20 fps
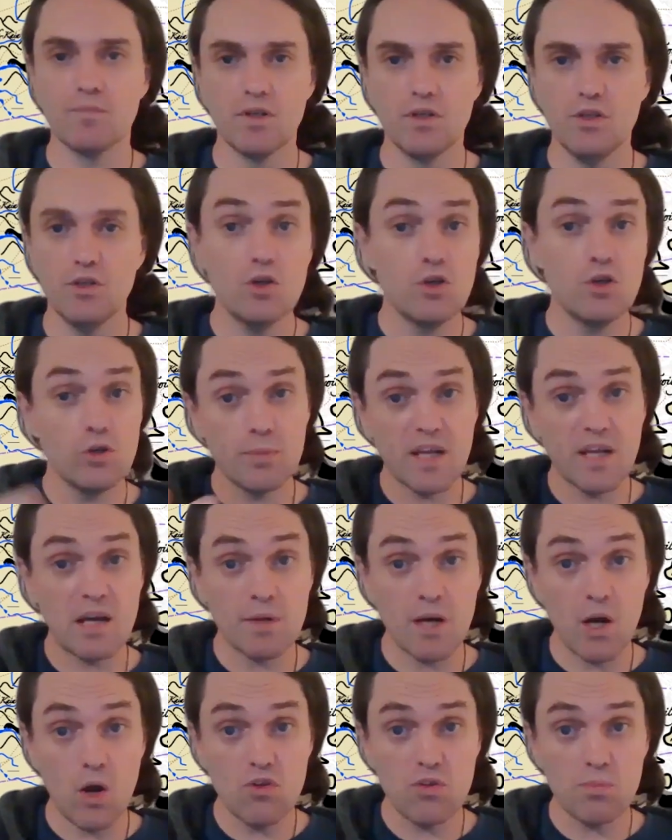You could become
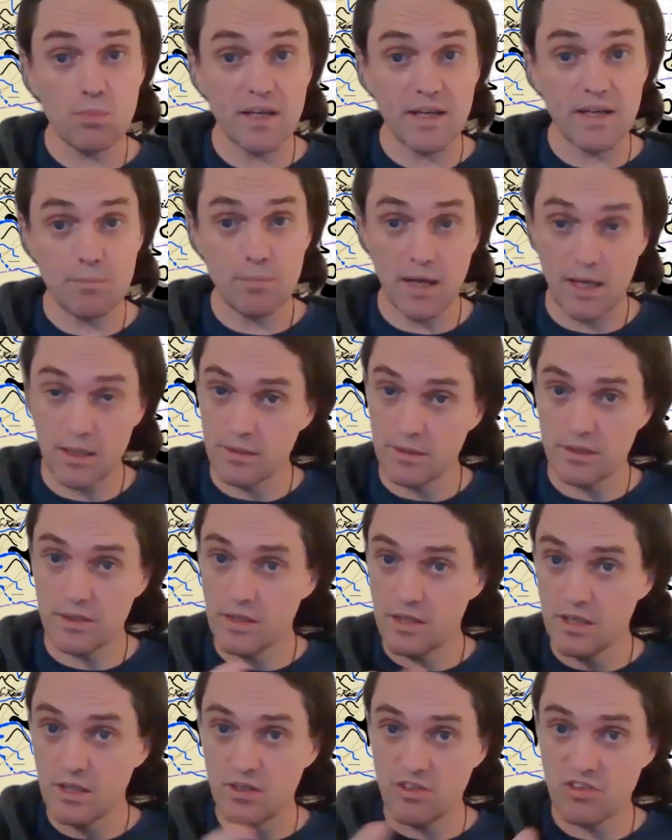an Oathbreaker paladin
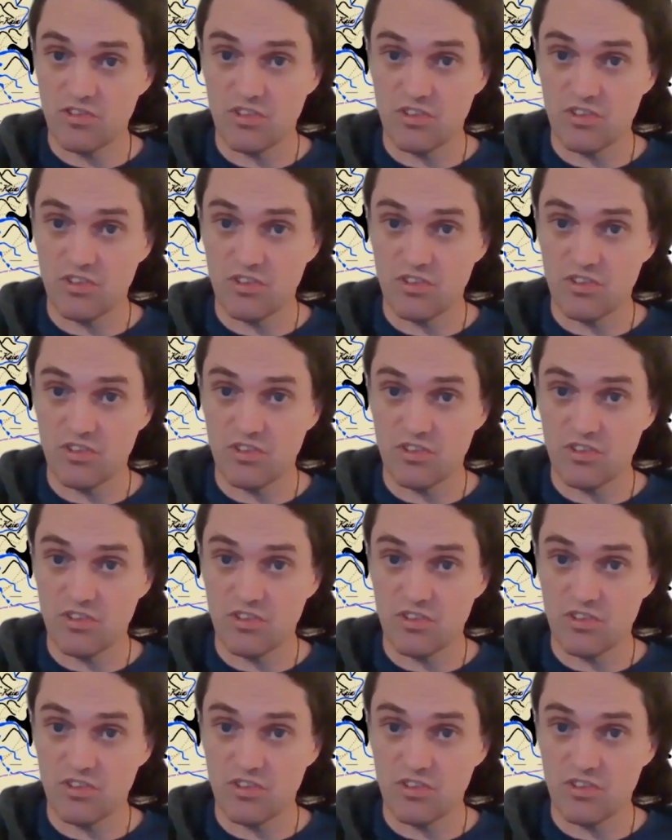in this